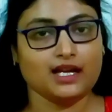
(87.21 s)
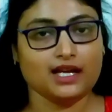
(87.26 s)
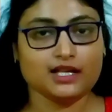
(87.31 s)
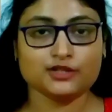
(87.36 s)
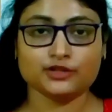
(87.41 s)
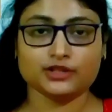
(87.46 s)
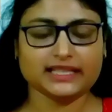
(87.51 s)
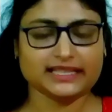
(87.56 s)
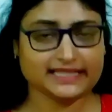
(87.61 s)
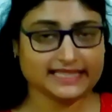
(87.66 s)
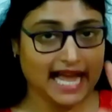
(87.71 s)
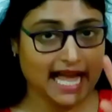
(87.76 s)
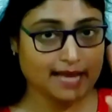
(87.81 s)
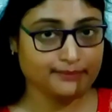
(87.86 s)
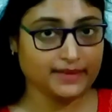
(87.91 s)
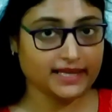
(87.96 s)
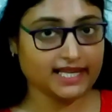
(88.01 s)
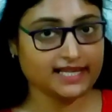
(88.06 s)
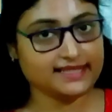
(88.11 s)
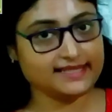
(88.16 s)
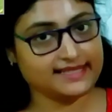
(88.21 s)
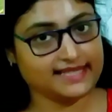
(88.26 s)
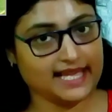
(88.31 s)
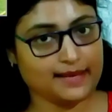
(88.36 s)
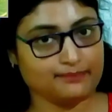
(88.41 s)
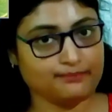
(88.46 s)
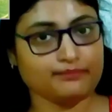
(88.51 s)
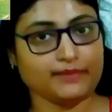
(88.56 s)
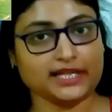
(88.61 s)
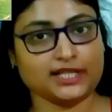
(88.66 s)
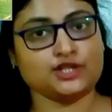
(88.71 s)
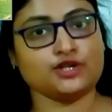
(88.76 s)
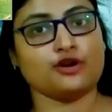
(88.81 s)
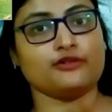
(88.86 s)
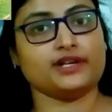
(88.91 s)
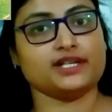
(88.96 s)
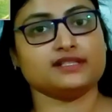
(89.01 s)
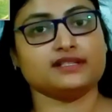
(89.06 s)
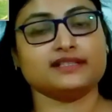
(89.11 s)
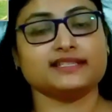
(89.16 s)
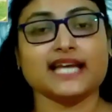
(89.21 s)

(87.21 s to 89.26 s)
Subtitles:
So the timing is same, maturation,